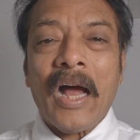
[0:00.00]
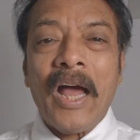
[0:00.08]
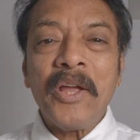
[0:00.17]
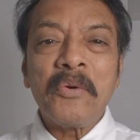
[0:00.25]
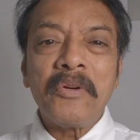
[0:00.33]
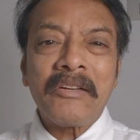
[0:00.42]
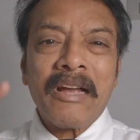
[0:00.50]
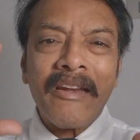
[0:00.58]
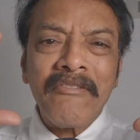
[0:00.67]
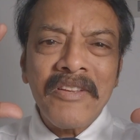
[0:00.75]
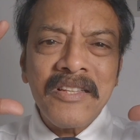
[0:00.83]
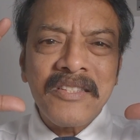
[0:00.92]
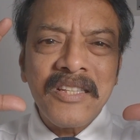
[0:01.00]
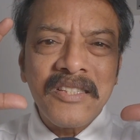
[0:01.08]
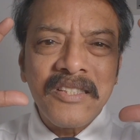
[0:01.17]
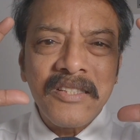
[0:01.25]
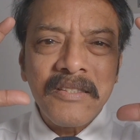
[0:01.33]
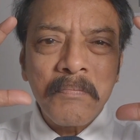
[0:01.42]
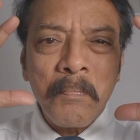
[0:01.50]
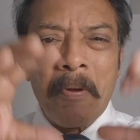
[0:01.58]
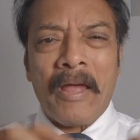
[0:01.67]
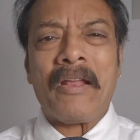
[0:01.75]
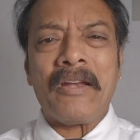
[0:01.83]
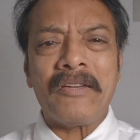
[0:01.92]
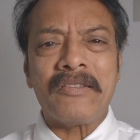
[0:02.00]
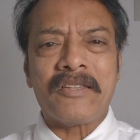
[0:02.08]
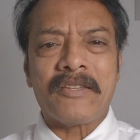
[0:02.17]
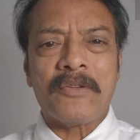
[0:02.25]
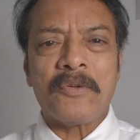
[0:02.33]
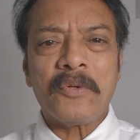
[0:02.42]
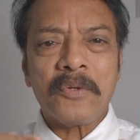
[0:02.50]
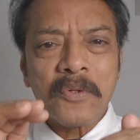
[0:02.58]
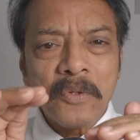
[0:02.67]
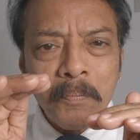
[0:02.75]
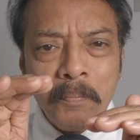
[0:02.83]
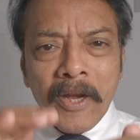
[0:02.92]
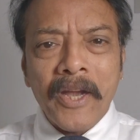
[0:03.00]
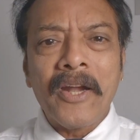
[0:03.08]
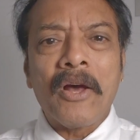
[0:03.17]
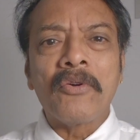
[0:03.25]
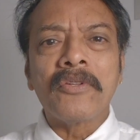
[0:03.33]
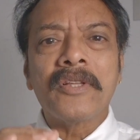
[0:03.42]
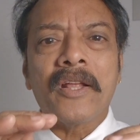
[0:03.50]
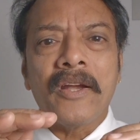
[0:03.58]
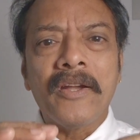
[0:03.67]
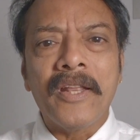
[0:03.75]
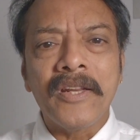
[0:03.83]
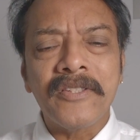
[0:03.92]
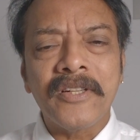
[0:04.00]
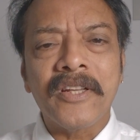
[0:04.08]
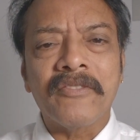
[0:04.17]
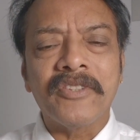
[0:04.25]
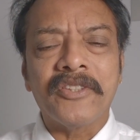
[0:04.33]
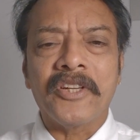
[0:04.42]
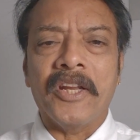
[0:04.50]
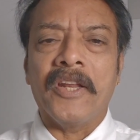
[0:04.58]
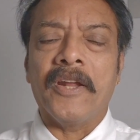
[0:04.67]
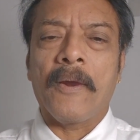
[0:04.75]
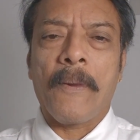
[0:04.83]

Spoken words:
I could convince these parents to bring down their intensity of the training.